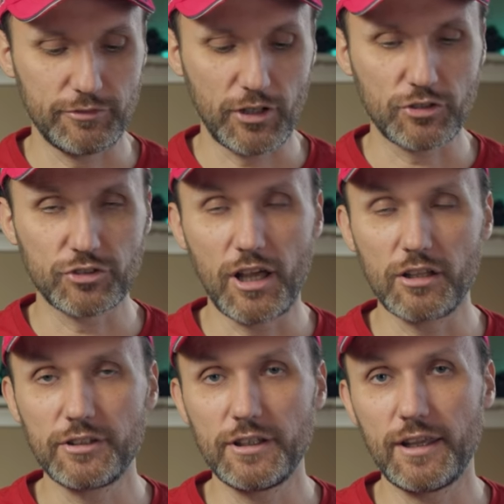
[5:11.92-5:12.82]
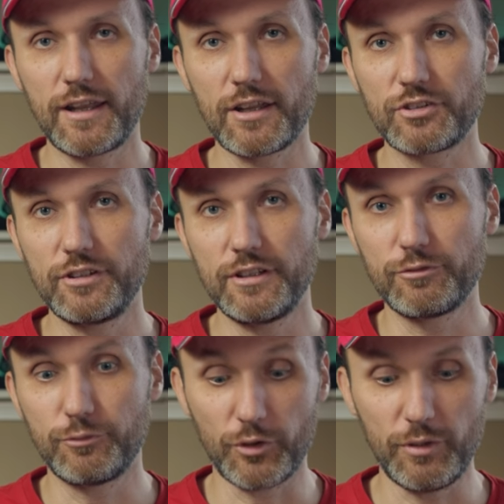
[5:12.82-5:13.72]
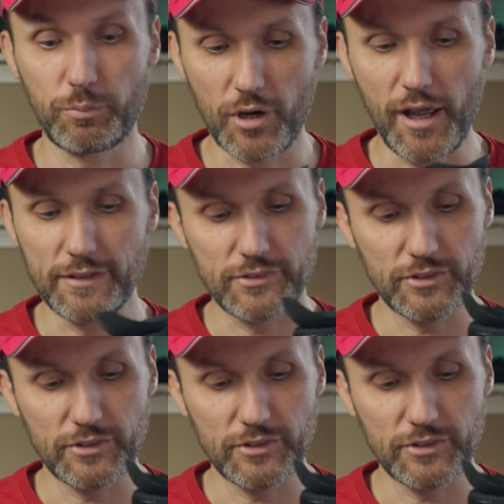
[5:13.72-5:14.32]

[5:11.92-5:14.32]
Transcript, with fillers: functionality, it actually for the price,